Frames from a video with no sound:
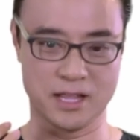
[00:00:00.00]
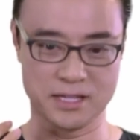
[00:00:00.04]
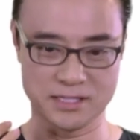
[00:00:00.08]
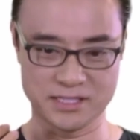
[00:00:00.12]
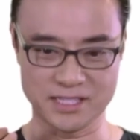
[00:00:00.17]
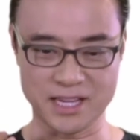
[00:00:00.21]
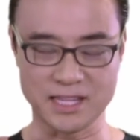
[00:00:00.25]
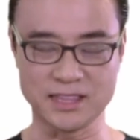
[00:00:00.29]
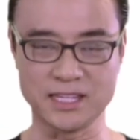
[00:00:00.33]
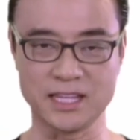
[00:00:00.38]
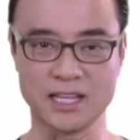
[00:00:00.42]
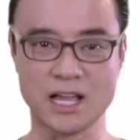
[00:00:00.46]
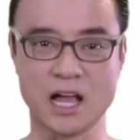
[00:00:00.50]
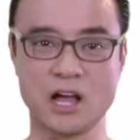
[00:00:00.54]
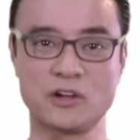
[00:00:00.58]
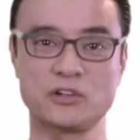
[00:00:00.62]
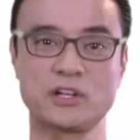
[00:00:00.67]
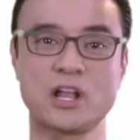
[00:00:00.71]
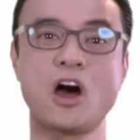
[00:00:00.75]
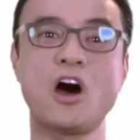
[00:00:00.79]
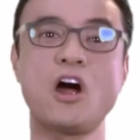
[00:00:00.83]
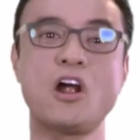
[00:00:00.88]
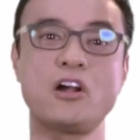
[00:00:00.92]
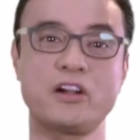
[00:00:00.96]
sending out
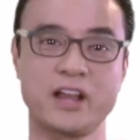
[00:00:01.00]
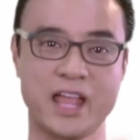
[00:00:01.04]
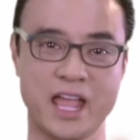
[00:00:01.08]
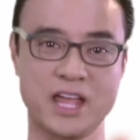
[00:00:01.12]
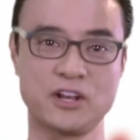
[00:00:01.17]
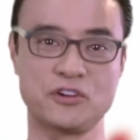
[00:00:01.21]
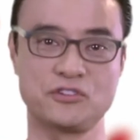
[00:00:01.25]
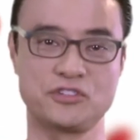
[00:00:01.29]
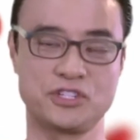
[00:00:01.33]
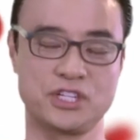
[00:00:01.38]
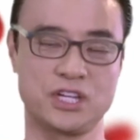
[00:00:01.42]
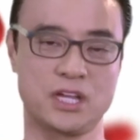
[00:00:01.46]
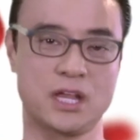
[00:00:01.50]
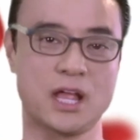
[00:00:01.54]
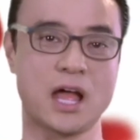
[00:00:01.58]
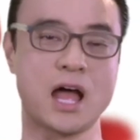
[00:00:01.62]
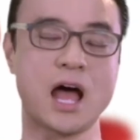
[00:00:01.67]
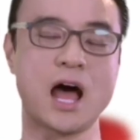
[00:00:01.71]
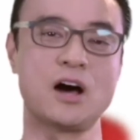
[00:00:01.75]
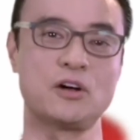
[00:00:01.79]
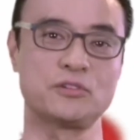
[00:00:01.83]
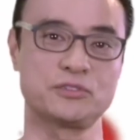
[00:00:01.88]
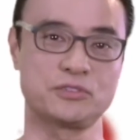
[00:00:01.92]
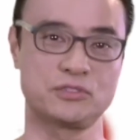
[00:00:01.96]
heart energy
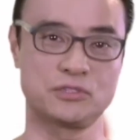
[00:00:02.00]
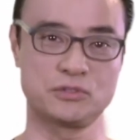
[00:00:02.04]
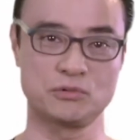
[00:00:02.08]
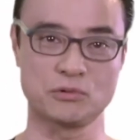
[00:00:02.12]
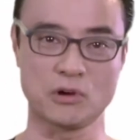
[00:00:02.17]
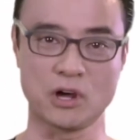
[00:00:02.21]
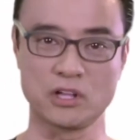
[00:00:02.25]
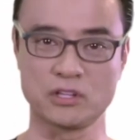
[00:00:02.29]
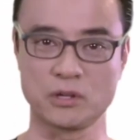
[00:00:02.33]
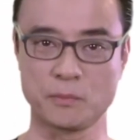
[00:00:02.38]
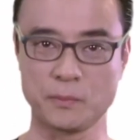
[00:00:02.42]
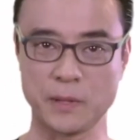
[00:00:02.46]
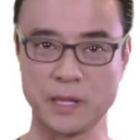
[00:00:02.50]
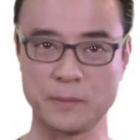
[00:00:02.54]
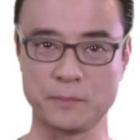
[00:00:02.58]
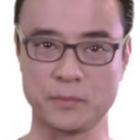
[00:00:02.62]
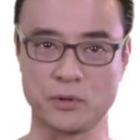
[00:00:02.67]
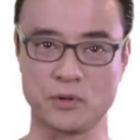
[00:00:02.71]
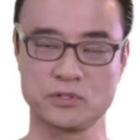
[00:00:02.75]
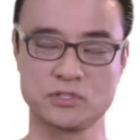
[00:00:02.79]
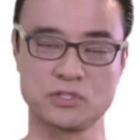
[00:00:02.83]
out to other people.